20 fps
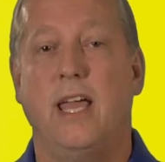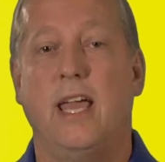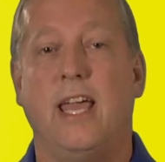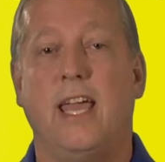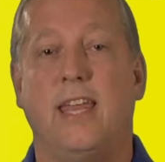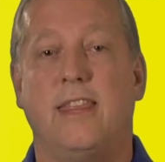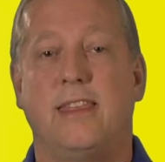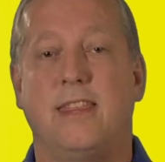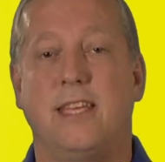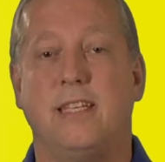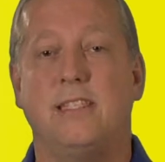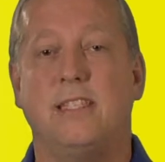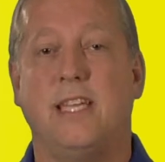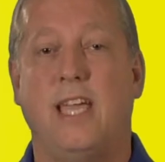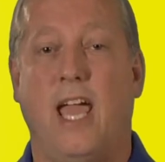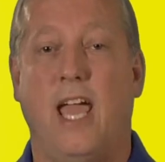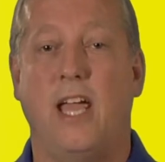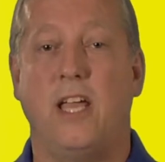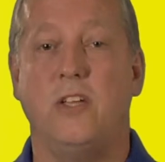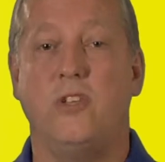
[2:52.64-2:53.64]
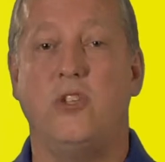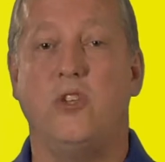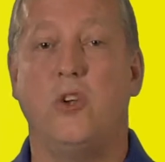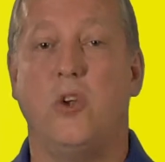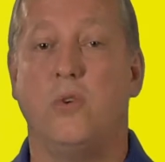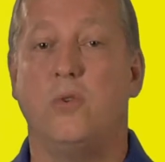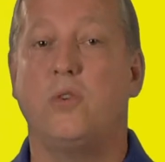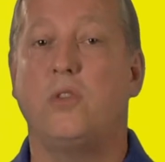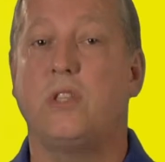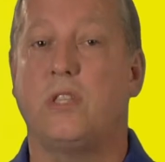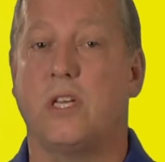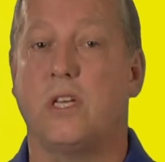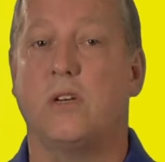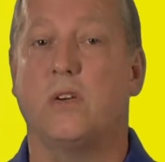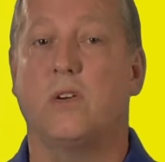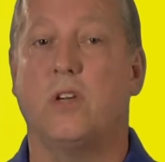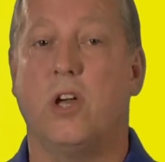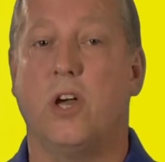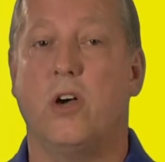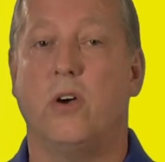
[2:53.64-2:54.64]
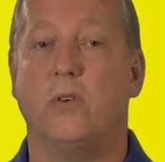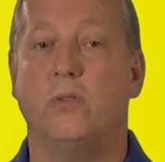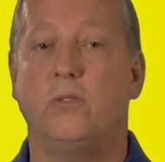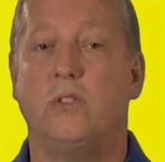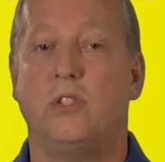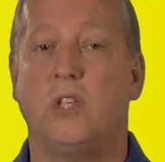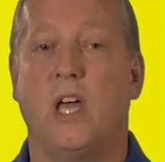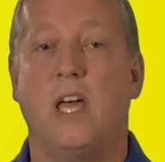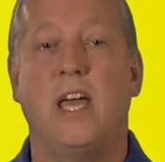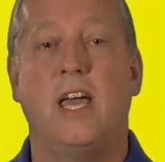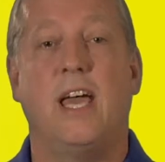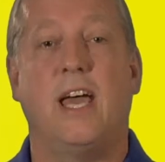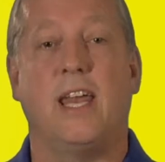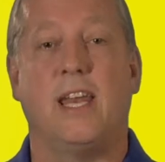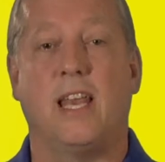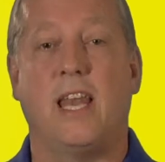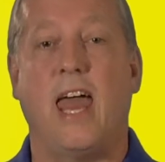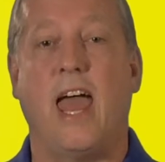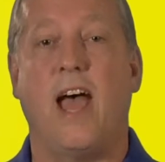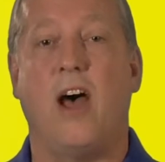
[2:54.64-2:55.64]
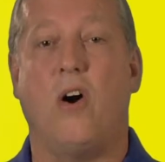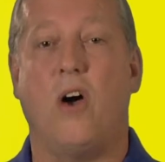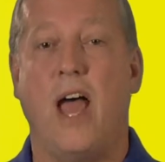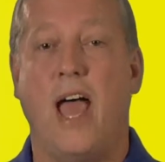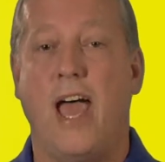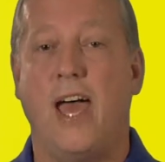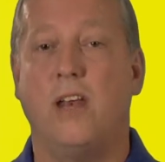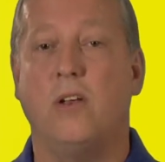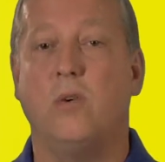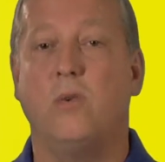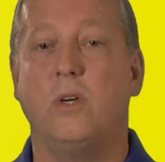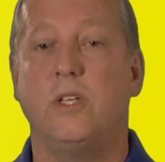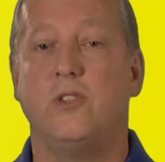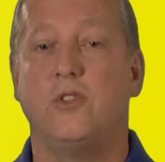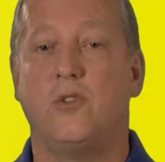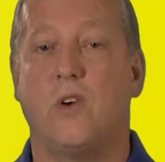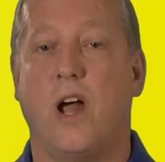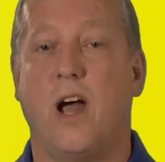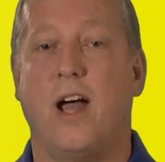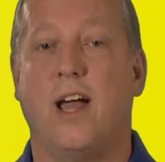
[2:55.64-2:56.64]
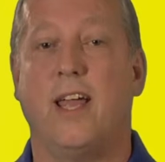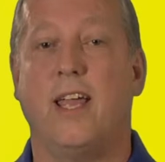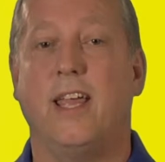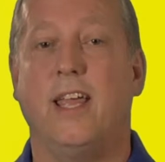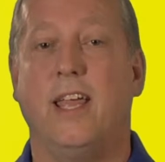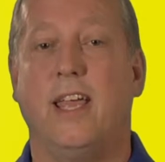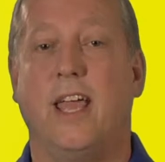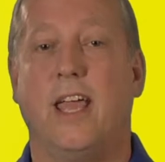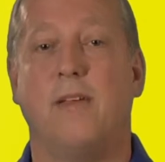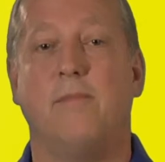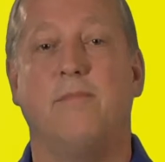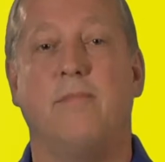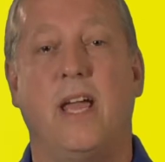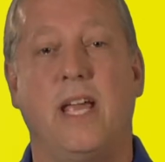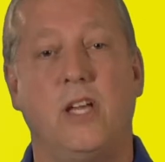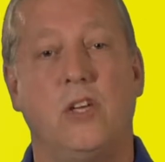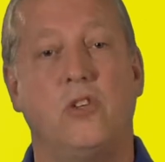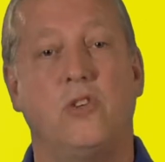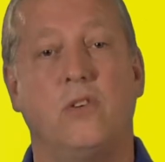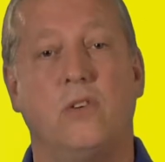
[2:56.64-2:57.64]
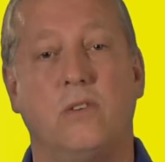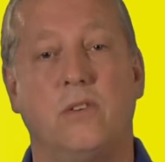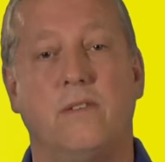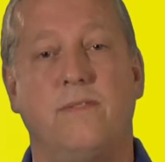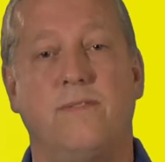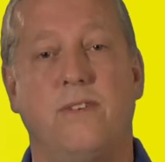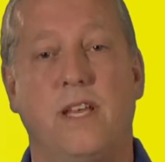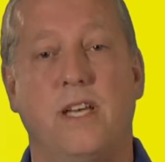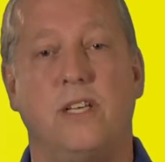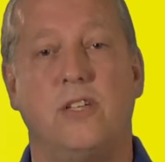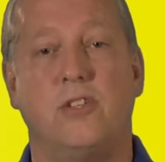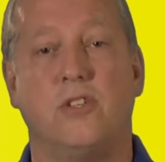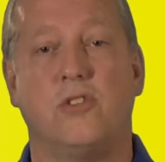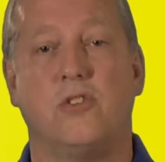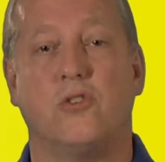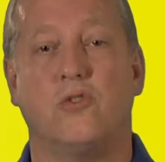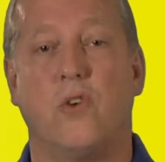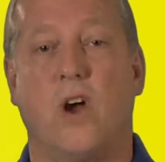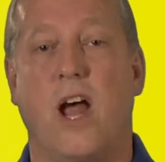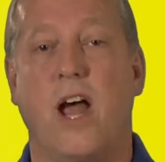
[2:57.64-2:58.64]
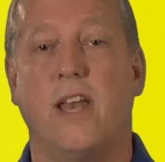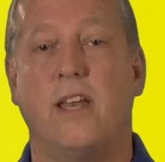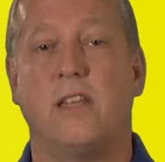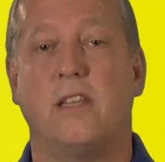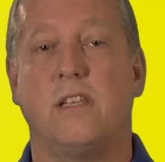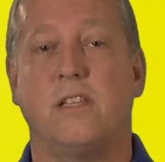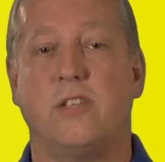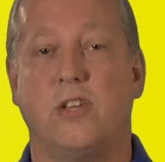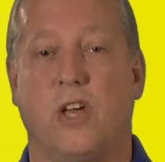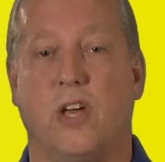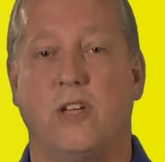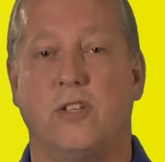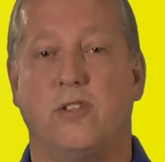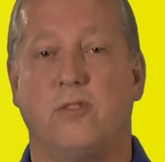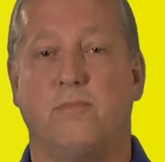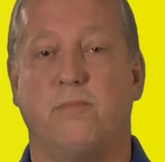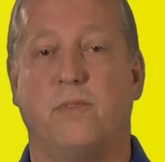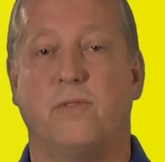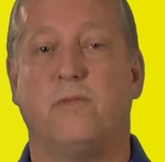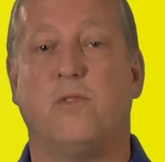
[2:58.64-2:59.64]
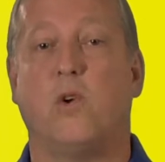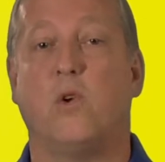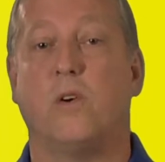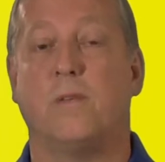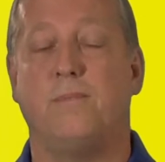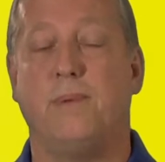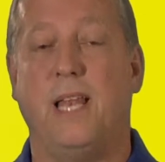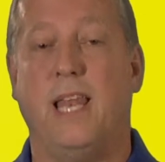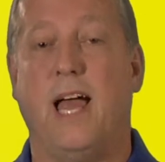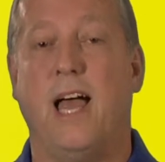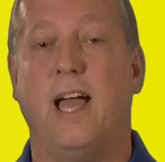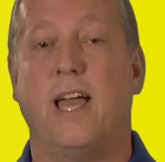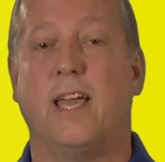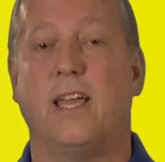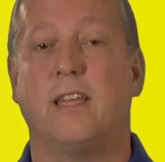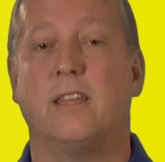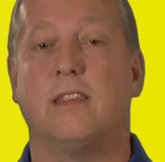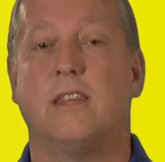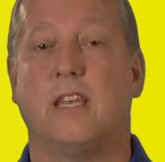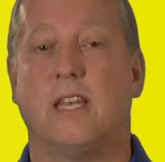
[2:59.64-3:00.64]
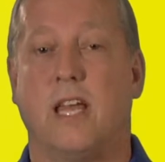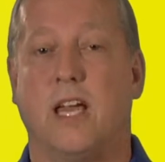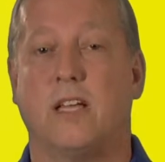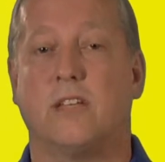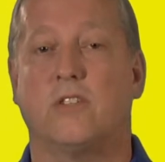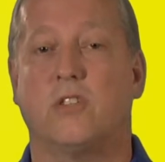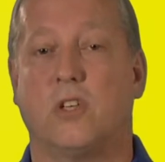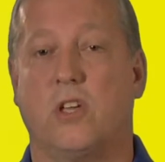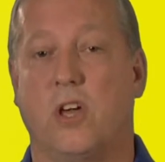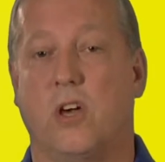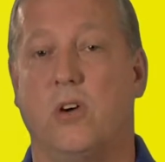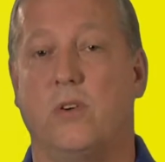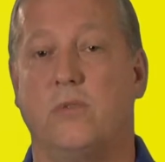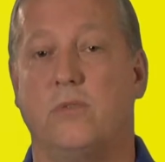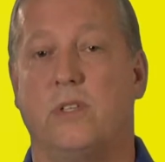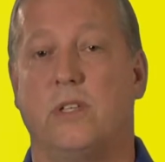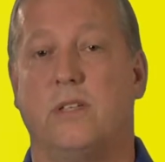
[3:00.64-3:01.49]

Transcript: In this case, use thinner coats and allow adequate drying and make sure the finish is dry to the touch before applying the next coat.